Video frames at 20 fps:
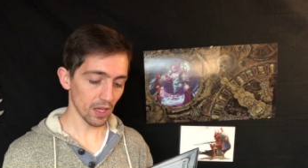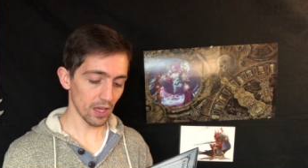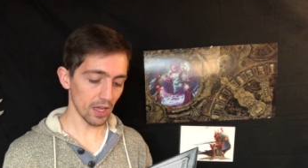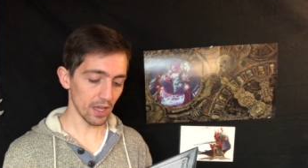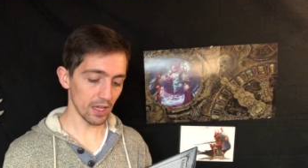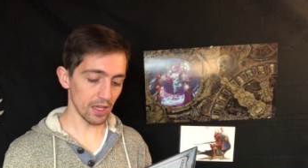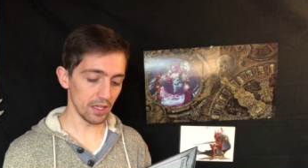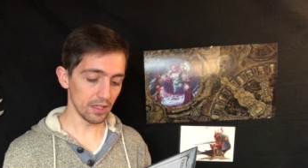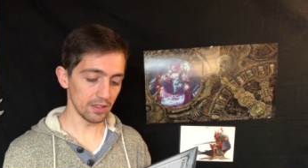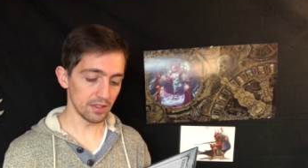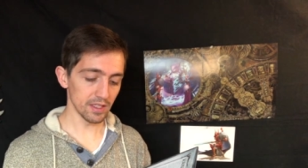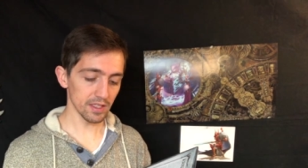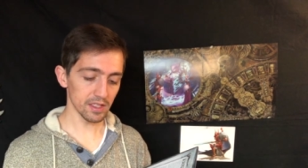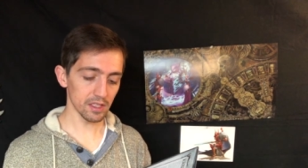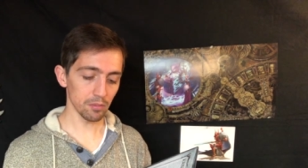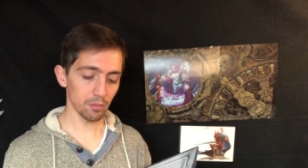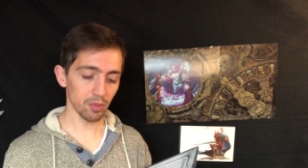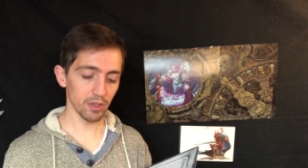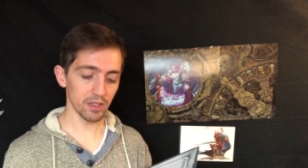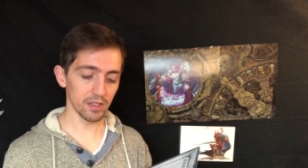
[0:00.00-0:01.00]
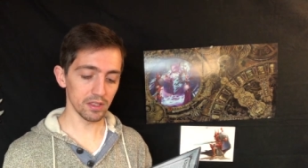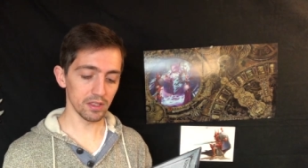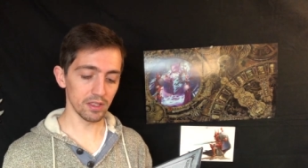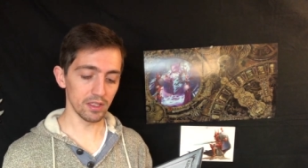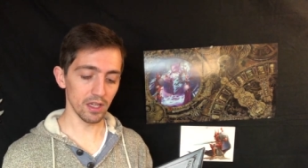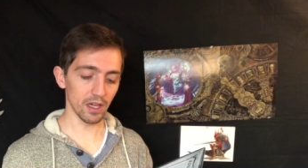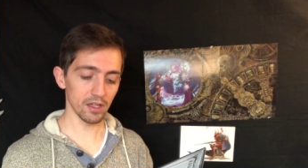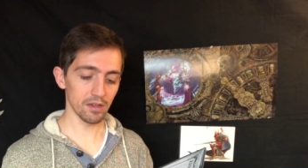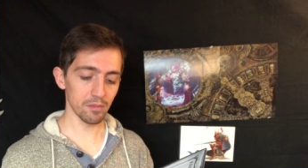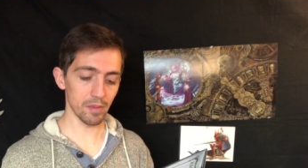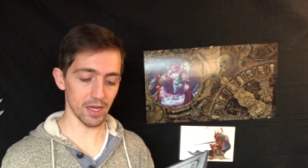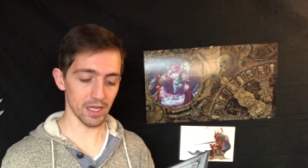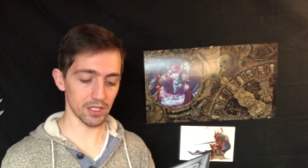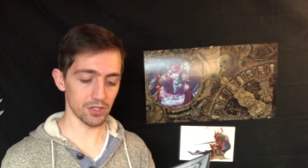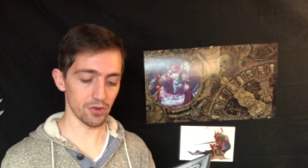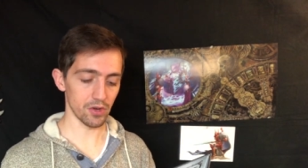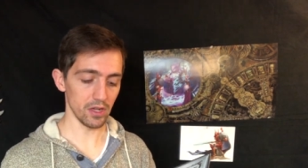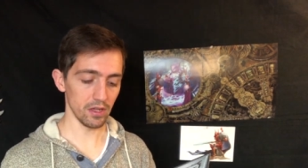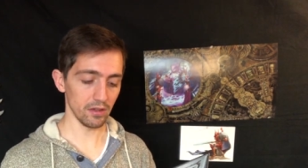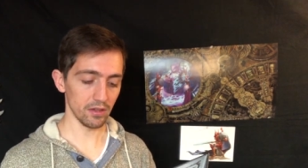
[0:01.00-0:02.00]
a disciplined gun
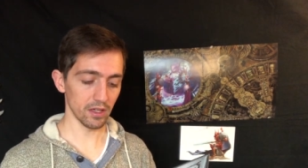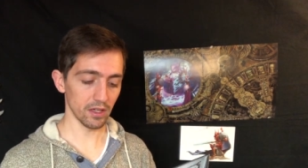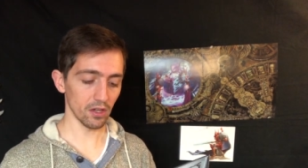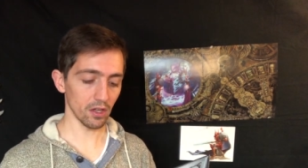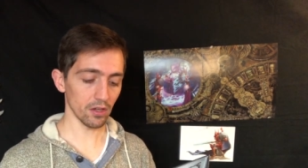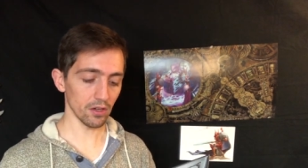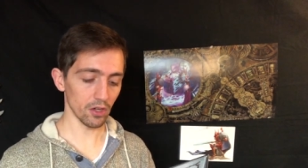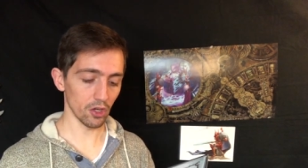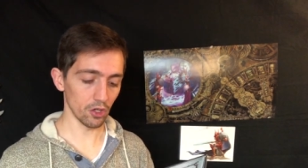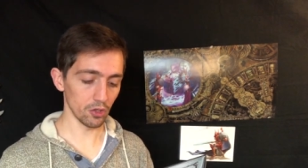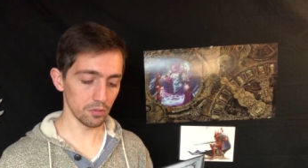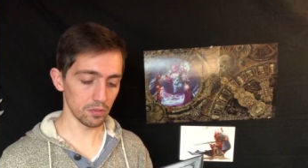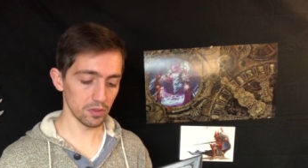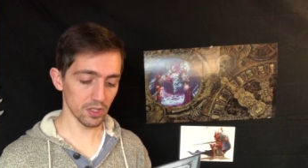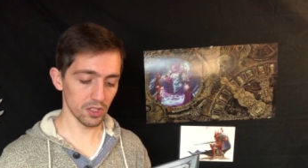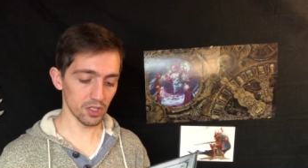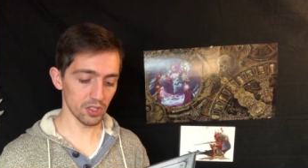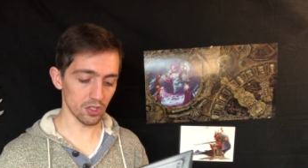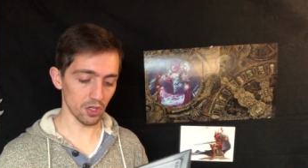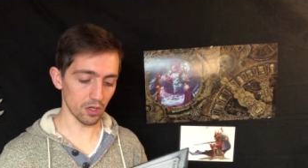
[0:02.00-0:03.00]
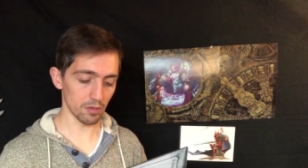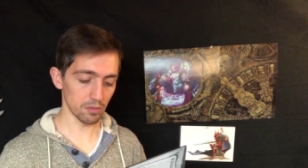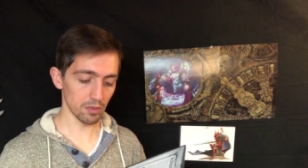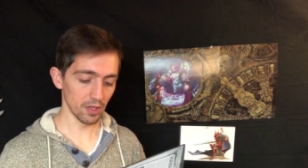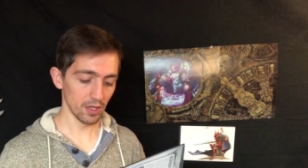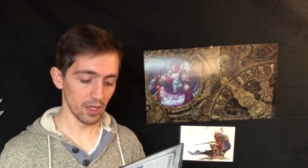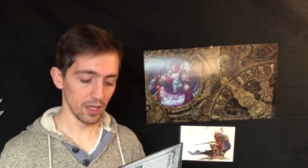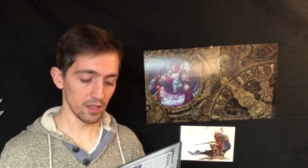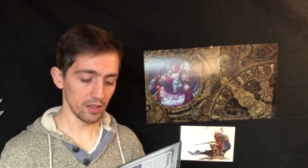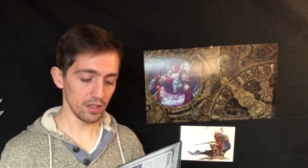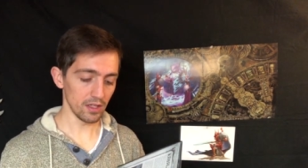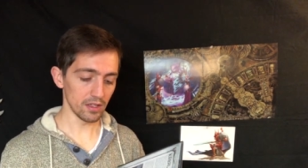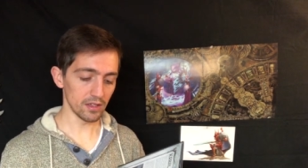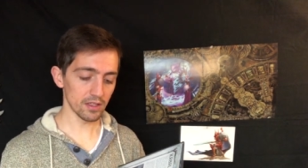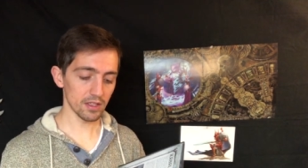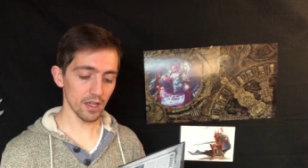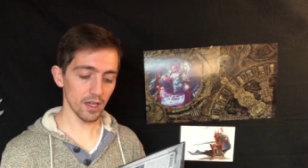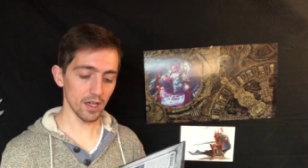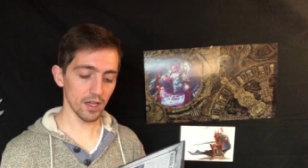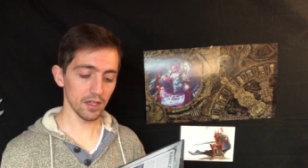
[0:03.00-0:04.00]
battery cannot hope to stop the
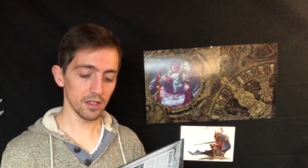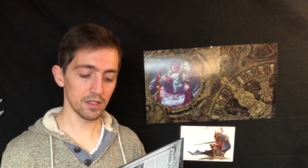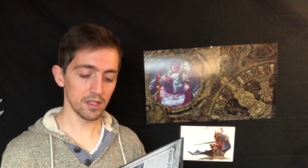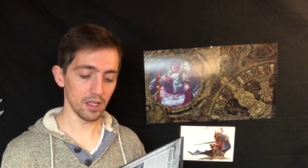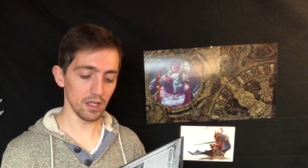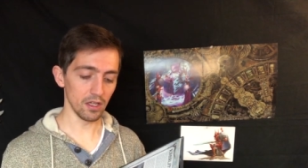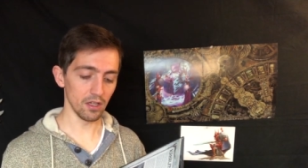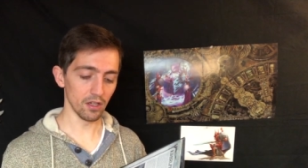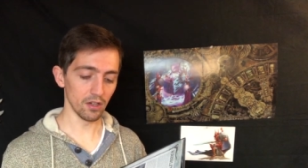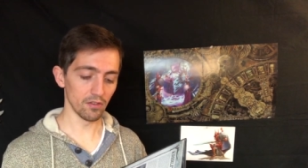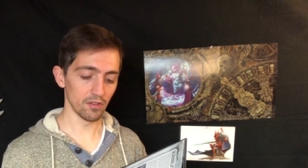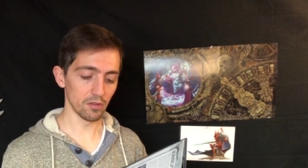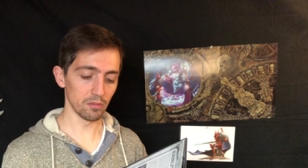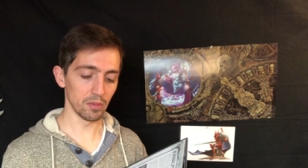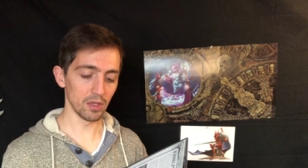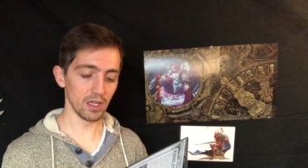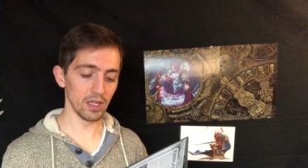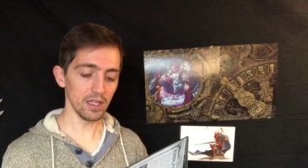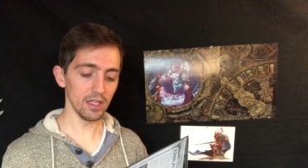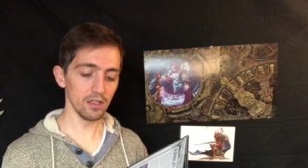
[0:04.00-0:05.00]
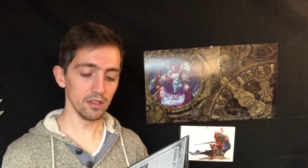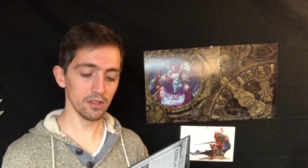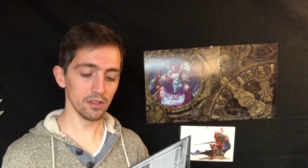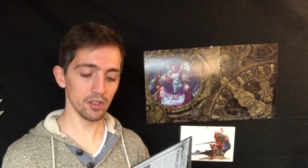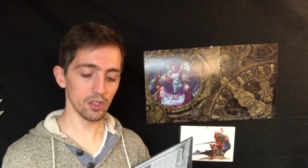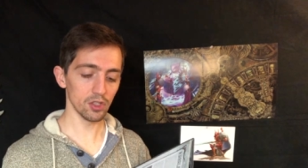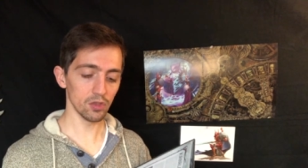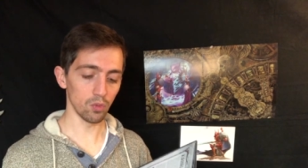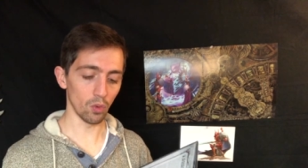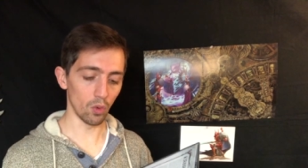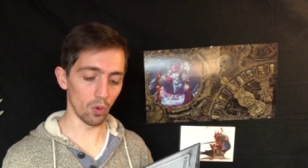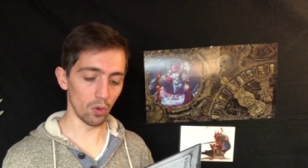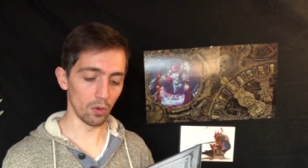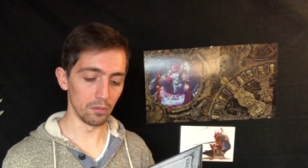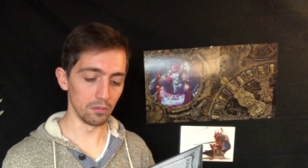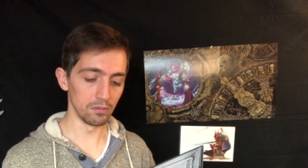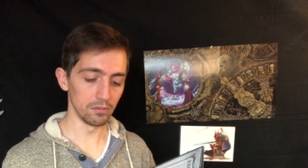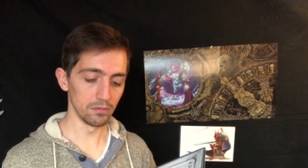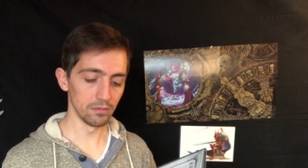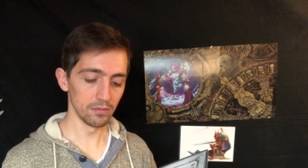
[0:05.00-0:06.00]
entirety of the malignant
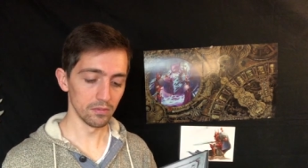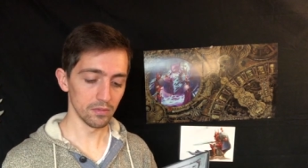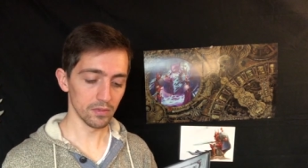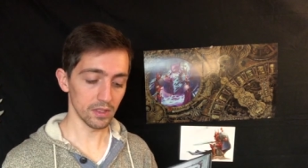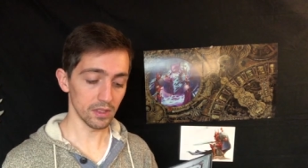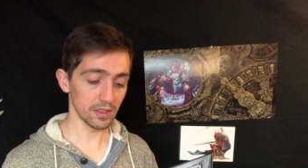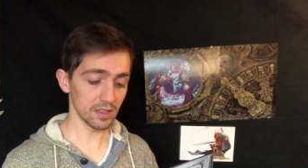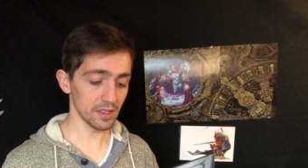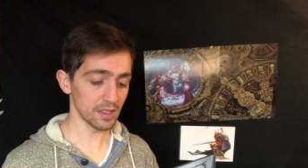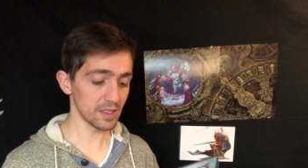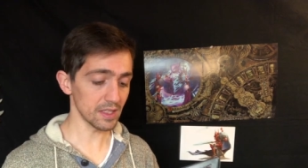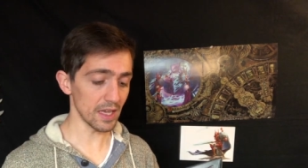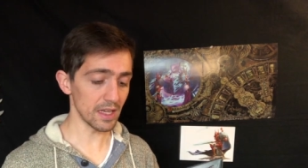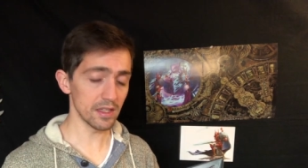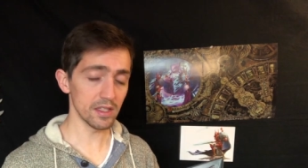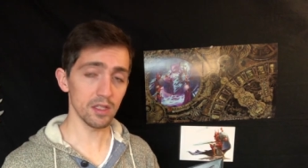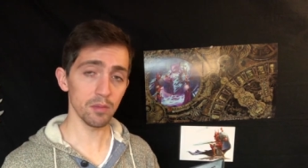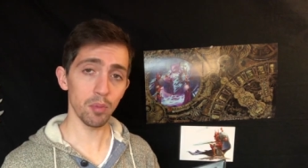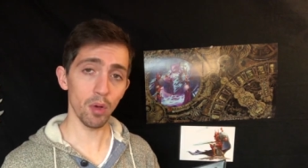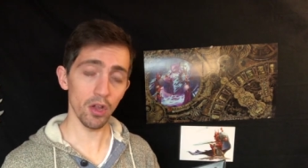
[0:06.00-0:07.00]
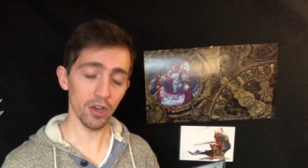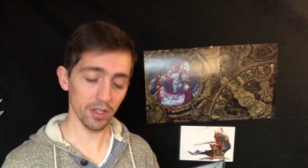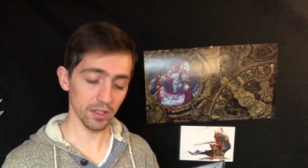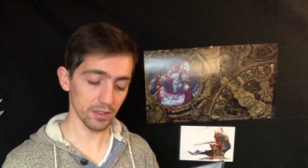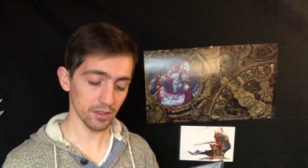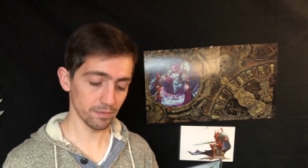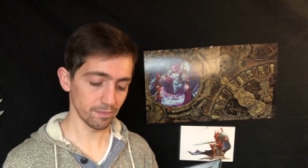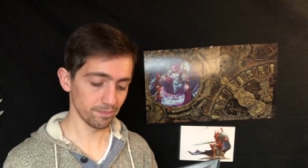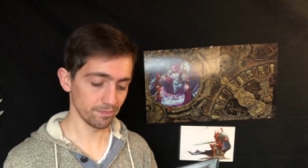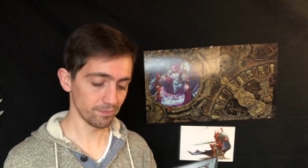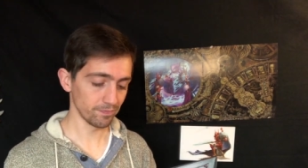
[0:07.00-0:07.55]
swarm that descends upon it.